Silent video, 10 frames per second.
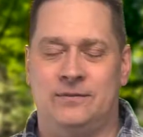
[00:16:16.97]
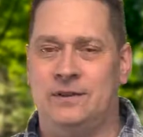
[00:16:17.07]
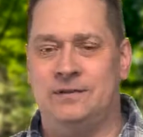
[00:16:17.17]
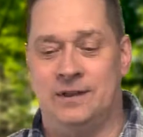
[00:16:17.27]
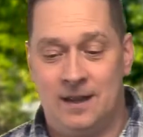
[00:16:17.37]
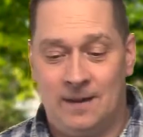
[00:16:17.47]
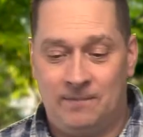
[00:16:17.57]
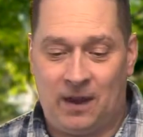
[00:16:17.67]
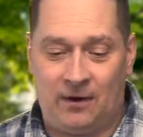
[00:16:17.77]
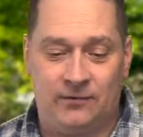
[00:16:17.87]
Just
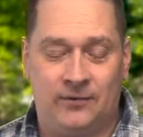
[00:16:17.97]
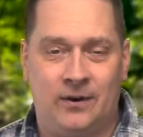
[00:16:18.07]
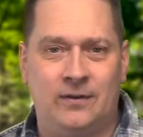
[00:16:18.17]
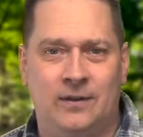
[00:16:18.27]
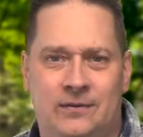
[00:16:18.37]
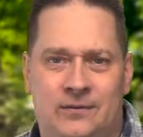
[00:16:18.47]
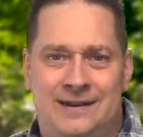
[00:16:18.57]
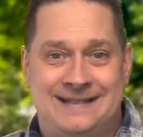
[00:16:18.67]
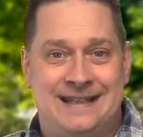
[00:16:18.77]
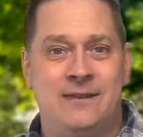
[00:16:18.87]
our struggle is
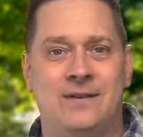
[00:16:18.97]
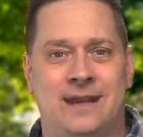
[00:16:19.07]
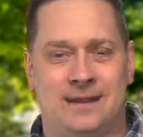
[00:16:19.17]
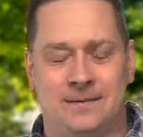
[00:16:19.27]
receiving.